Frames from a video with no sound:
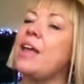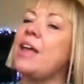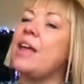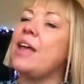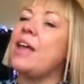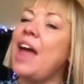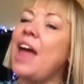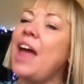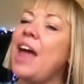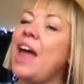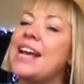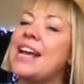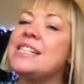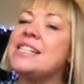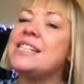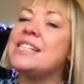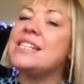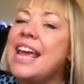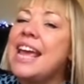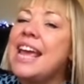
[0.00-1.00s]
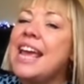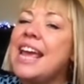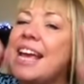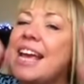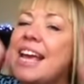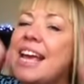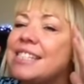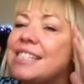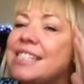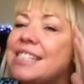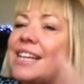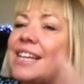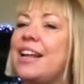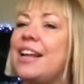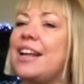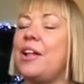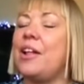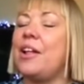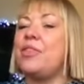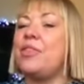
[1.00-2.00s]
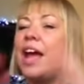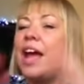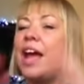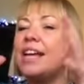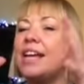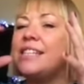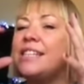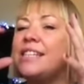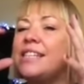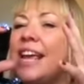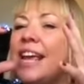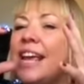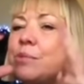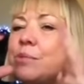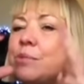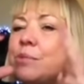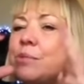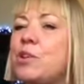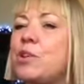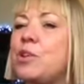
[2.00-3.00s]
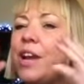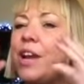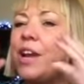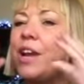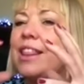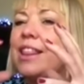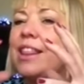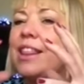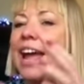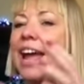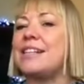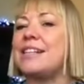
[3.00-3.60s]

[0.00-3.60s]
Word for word: that is it. That's it. it. when you're in that.